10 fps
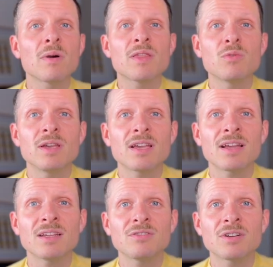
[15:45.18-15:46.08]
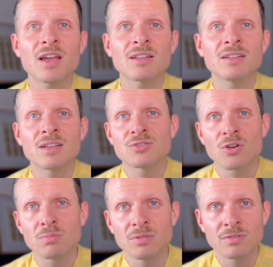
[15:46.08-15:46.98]
by the way, I never had a
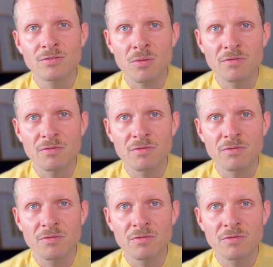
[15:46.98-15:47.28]
job from